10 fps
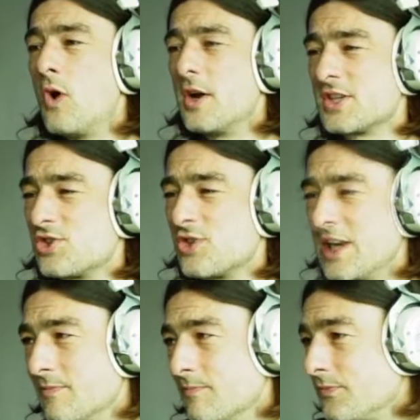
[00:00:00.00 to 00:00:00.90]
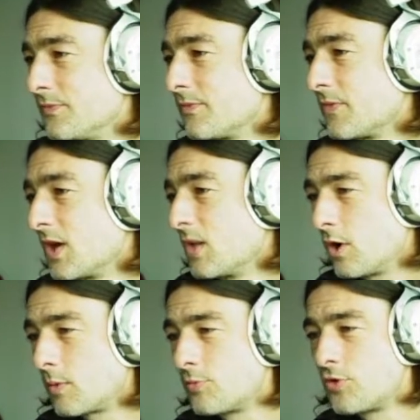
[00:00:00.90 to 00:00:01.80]
a stream!
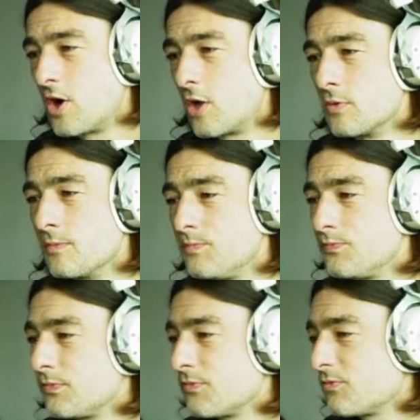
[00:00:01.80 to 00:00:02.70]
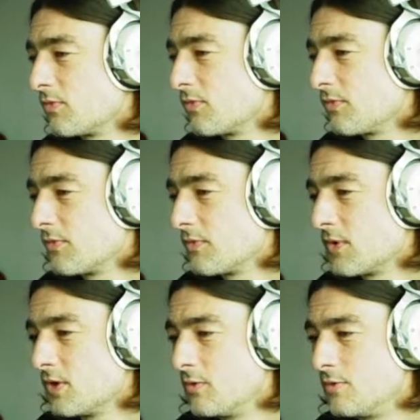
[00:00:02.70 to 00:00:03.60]
What a pro!
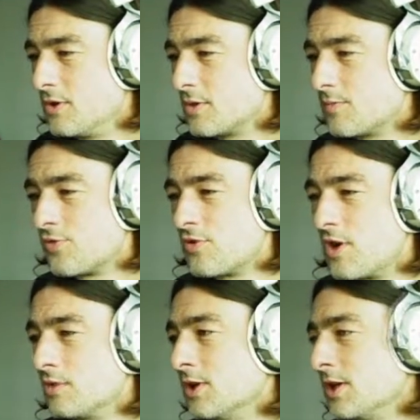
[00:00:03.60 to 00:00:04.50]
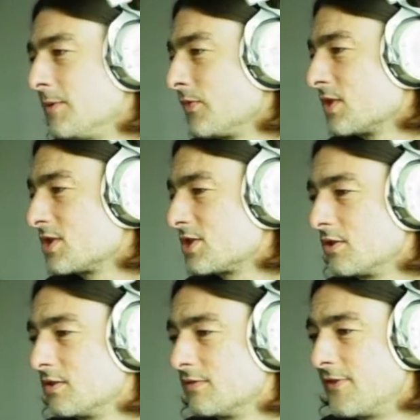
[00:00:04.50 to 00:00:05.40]
What a pro! So
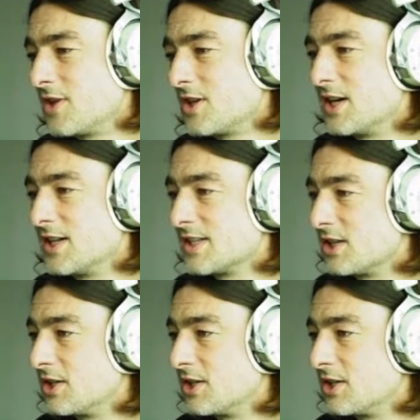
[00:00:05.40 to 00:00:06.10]
von Kaiser